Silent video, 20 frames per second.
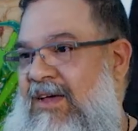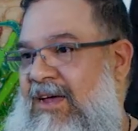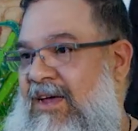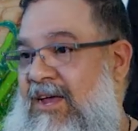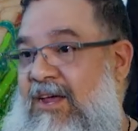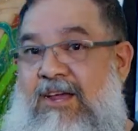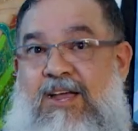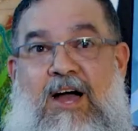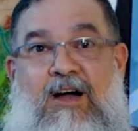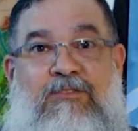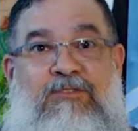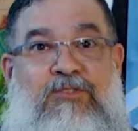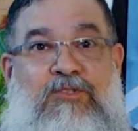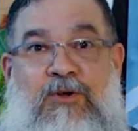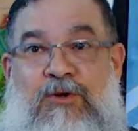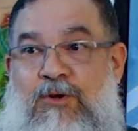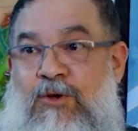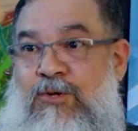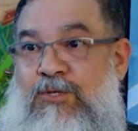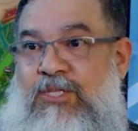
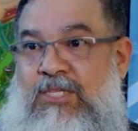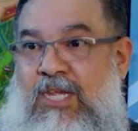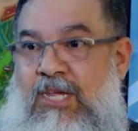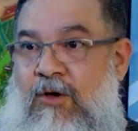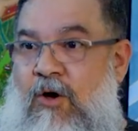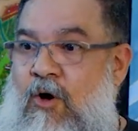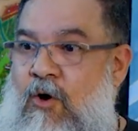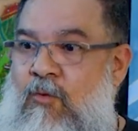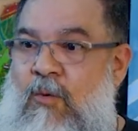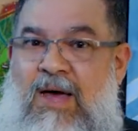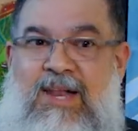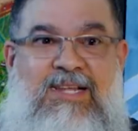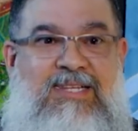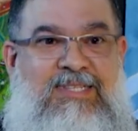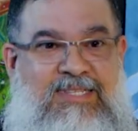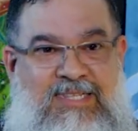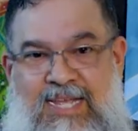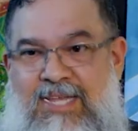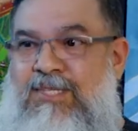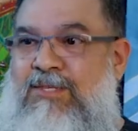encounter or see, oh, what
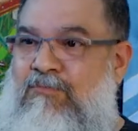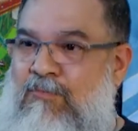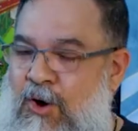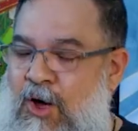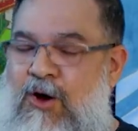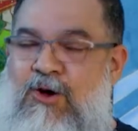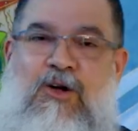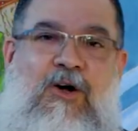is this block